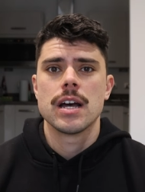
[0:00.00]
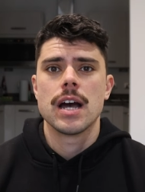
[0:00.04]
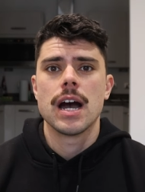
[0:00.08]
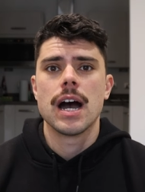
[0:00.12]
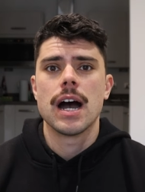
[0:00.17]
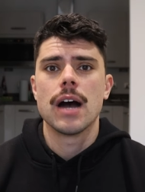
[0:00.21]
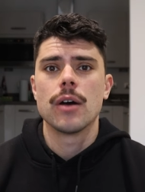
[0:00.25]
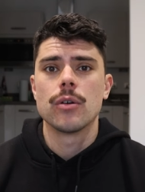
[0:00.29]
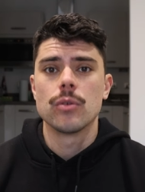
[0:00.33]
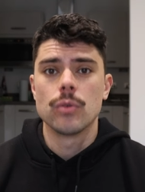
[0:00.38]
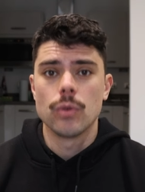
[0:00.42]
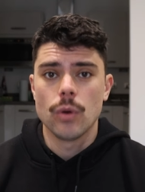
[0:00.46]

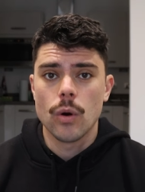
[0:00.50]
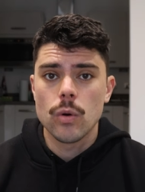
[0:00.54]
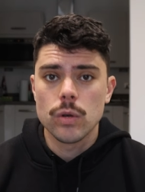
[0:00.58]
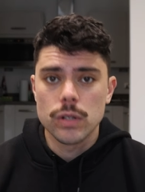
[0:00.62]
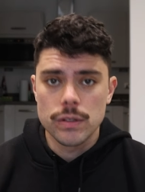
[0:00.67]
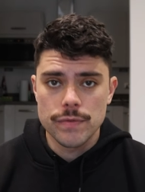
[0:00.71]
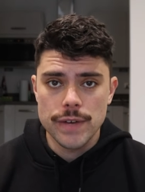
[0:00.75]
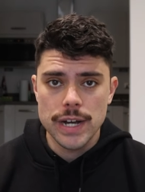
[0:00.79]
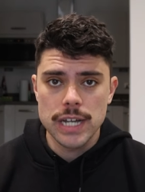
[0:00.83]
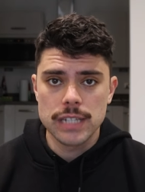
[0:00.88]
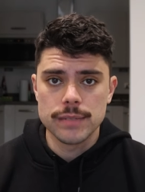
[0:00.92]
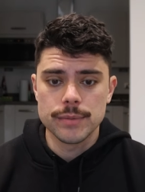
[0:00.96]
Uh, who are
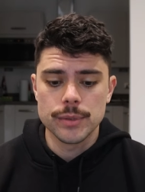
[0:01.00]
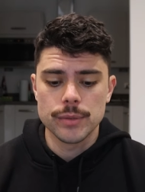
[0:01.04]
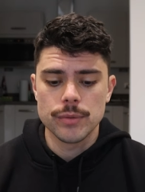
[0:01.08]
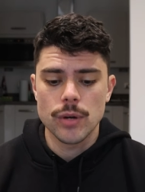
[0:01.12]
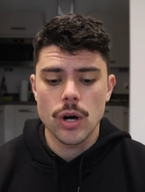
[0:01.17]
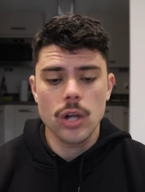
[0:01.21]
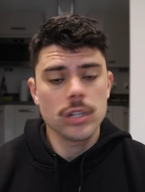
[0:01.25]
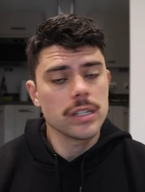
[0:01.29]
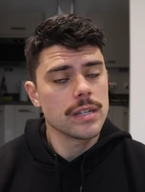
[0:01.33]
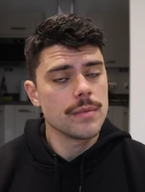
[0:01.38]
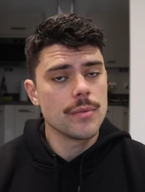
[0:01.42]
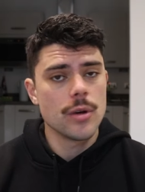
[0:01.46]
all available.
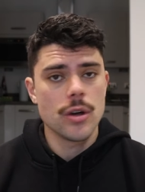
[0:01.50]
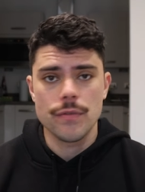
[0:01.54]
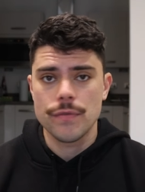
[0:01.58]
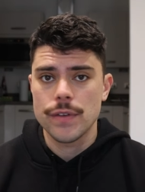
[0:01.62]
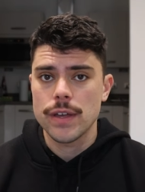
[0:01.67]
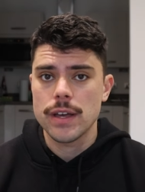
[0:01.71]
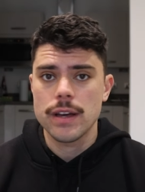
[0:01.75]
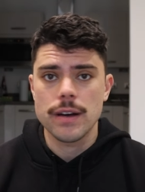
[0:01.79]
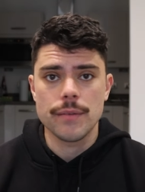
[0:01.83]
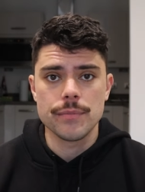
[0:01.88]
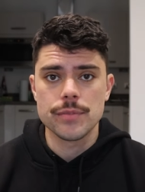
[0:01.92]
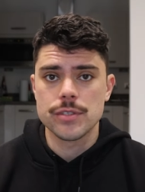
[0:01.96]
Ollie
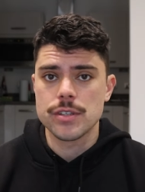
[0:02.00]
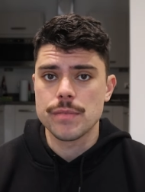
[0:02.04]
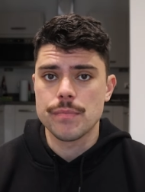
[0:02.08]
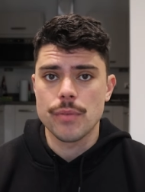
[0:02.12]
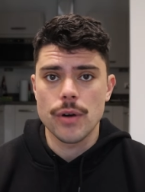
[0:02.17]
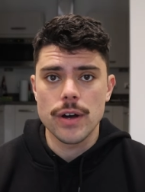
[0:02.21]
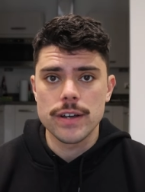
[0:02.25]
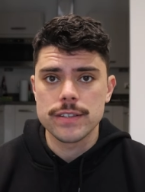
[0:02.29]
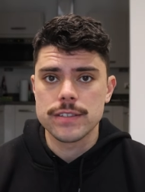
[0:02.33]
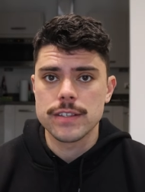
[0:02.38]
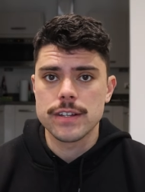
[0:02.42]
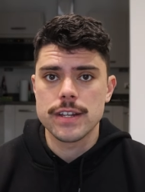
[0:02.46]
Murphy, I'm
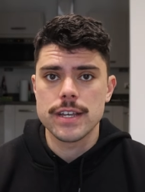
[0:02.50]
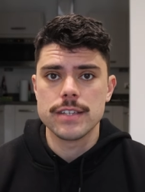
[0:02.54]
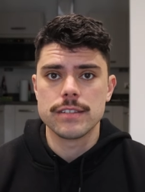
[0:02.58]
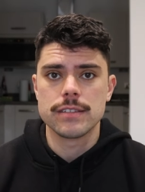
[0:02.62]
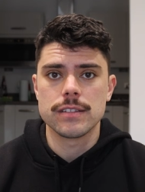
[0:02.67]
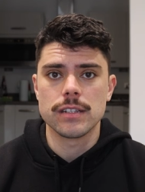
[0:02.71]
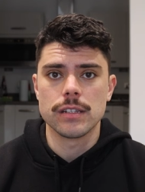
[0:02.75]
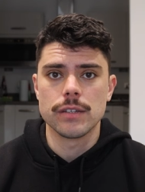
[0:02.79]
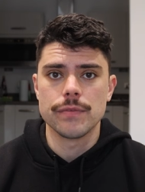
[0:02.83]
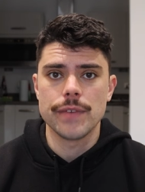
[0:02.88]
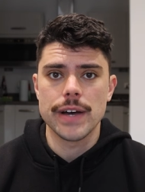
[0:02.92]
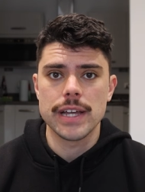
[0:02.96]
surprised that he's
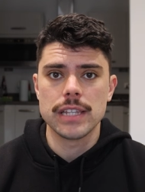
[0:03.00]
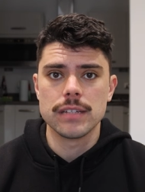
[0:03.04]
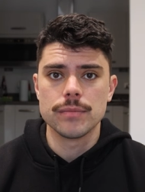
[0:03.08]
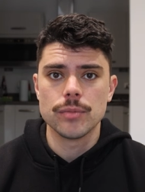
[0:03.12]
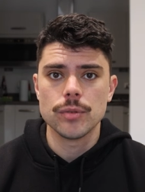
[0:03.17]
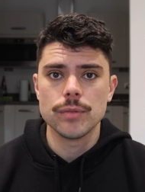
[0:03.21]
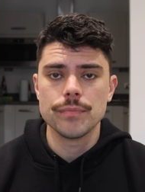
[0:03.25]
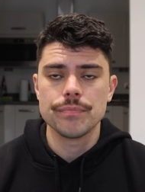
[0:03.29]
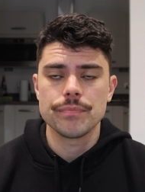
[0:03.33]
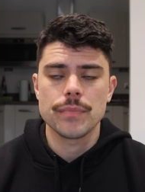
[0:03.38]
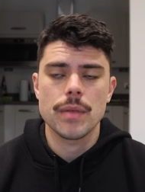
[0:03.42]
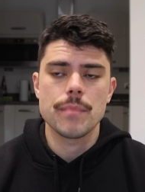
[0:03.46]
still
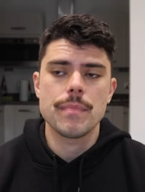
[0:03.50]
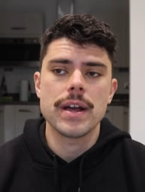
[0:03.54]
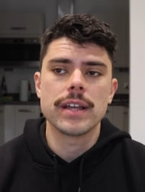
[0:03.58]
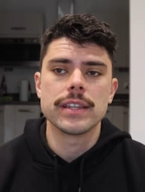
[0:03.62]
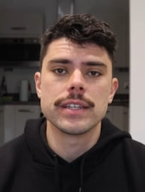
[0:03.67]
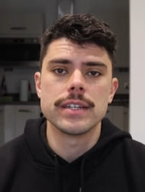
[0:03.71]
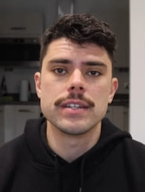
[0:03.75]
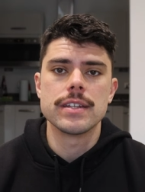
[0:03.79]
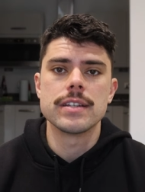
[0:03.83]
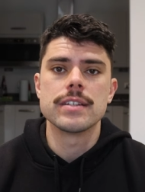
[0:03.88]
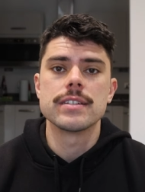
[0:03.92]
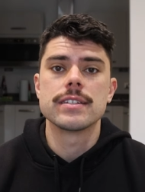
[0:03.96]
available.
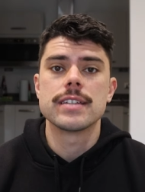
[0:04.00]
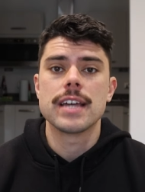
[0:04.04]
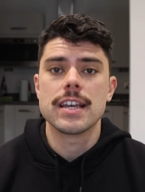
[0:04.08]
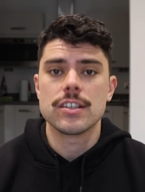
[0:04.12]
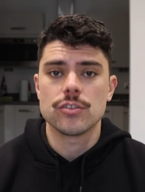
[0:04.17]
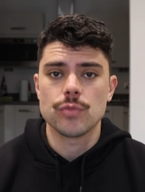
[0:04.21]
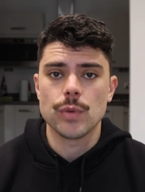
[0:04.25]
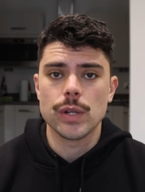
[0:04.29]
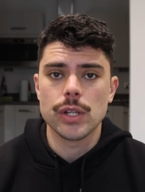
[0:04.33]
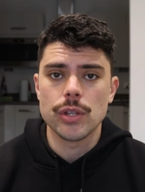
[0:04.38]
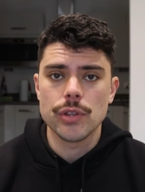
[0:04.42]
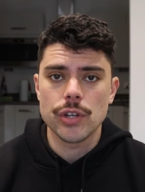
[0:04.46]
Apparently, he didn't
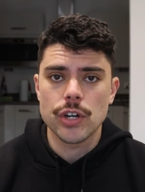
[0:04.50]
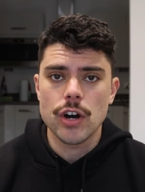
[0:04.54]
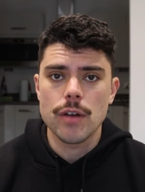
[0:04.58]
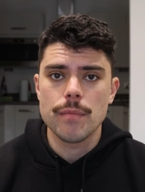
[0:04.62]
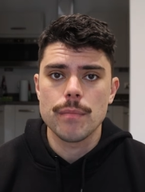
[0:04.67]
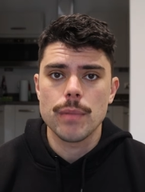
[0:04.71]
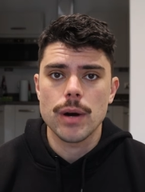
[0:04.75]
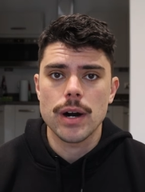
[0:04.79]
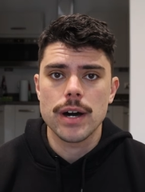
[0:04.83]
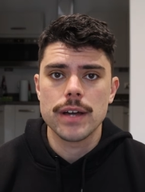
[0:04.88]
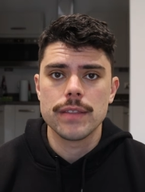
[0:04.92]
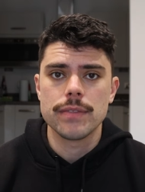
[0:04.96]
test well at the
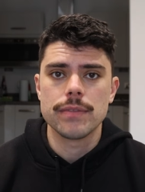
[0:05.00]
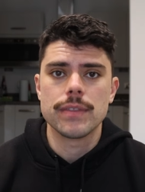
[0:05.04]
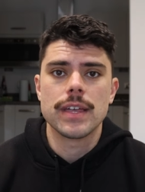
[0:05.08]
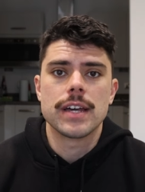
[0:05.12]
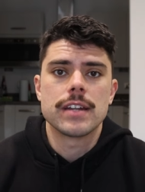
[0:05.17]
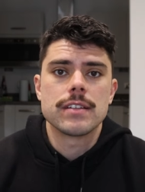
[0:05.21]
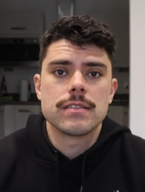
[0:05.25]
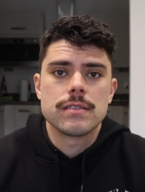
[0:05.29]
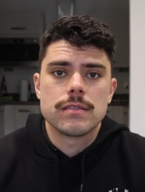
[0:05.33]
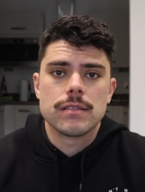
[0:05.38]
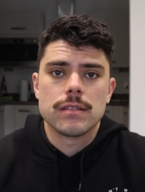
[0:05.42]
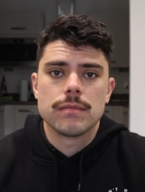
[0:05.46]
combine.
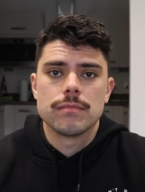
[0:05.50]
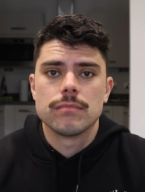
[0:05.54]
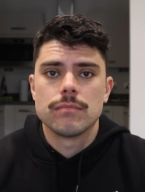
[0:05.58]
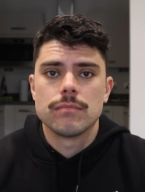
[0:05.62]
That is